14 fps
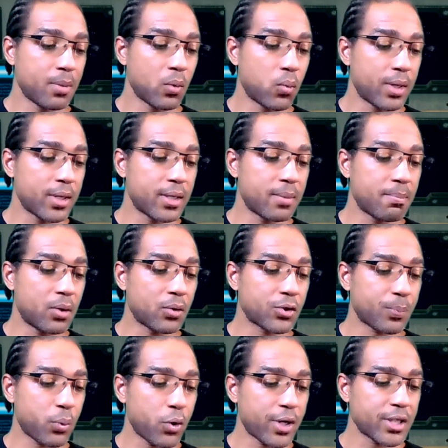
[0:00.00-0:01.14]
But one of the
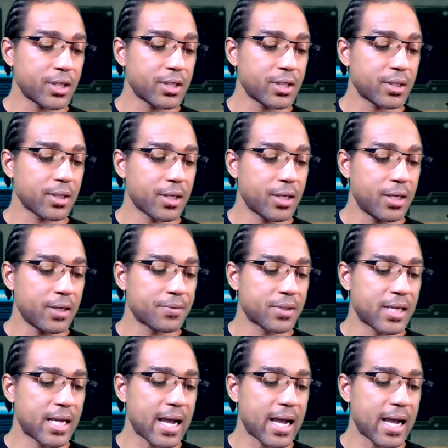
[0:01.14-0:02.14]
most precious gifts